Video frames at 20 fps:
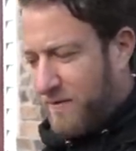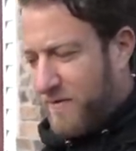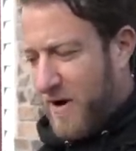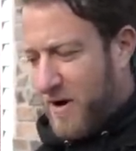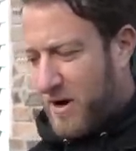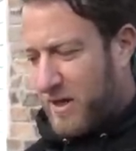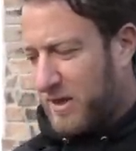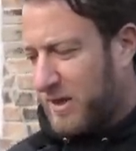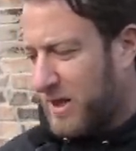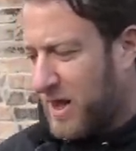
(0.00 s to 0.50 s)

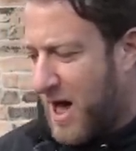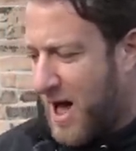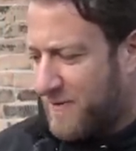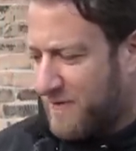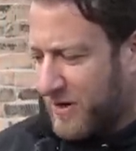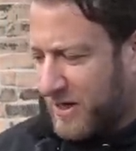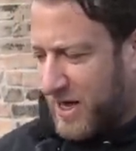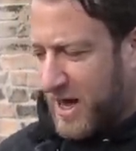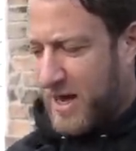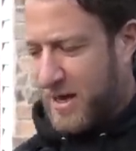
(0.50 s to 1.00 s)
Very
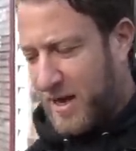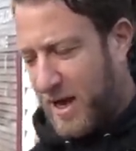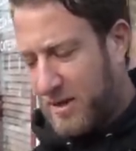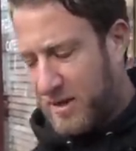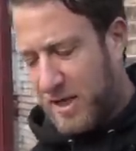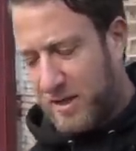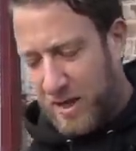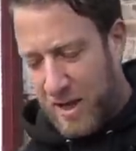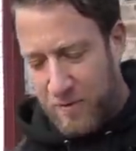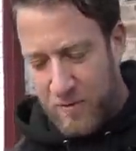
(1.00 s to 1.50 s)
lava cake. I
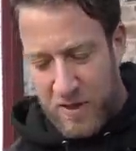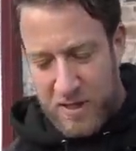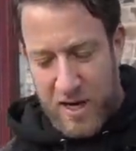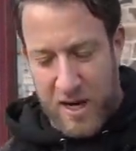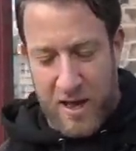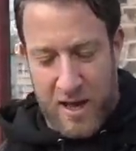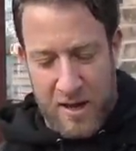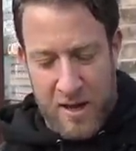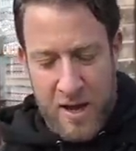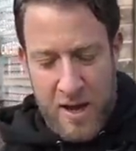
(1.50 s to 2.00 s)
think they
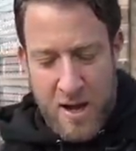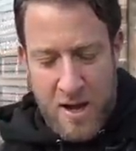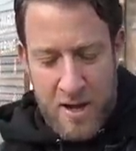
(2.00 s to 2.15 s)
redid it.